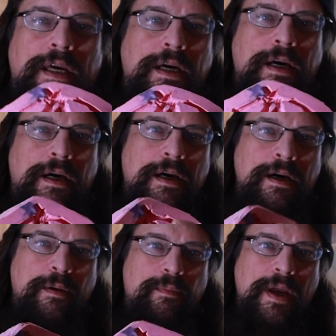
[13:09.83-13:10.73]

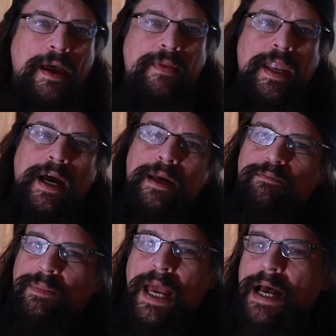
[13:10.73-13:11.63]
and then I
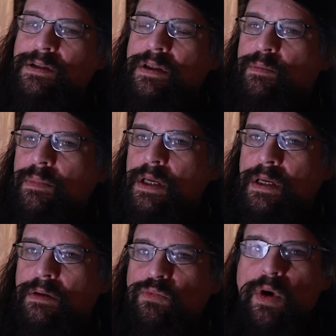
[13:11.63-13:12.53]
cast them
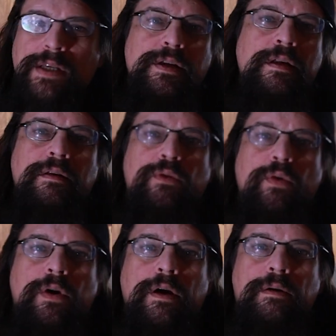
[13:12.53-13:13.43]
in resin
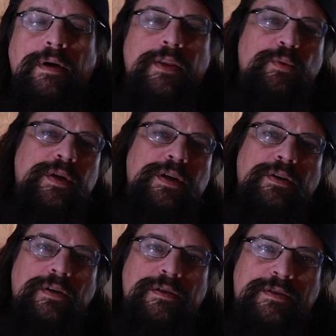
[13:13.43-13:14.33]
or other
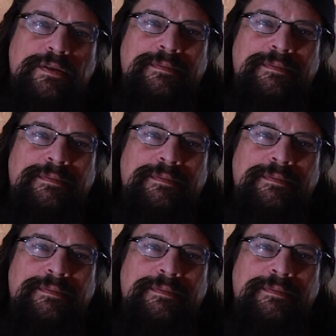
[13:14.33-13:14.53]
materials.